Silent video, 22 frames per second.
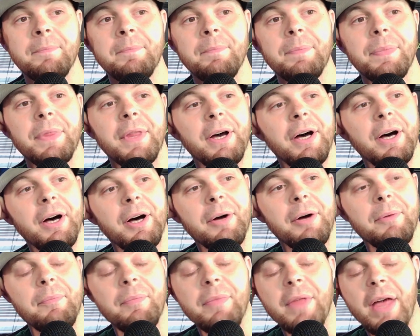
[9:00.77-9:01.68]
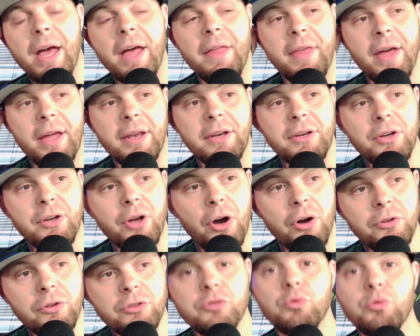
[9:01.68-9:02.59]
that
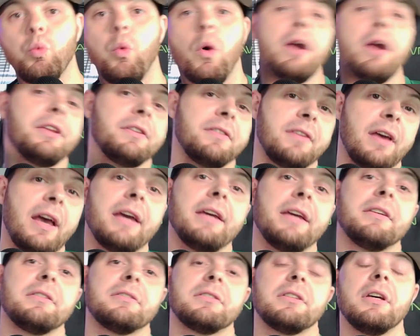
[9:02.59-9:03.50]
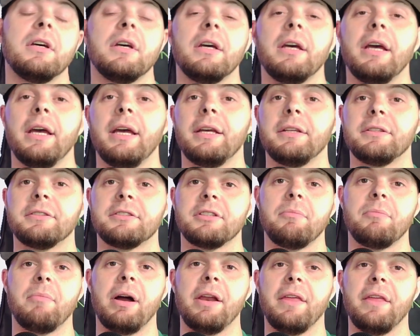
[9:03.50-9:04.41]
knows what it takes and
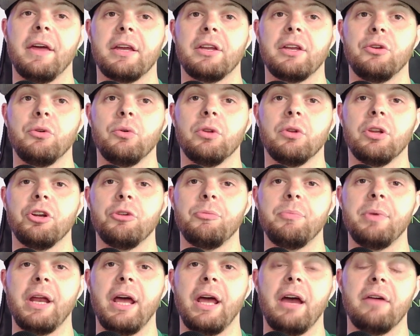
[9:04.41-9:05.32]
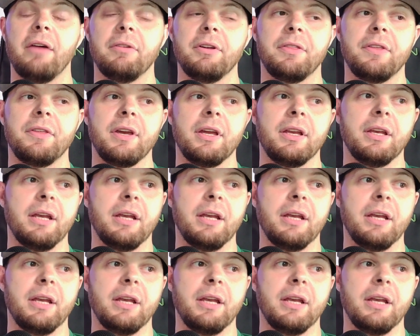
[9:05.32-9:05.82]
somebody that can do a little bit of everything.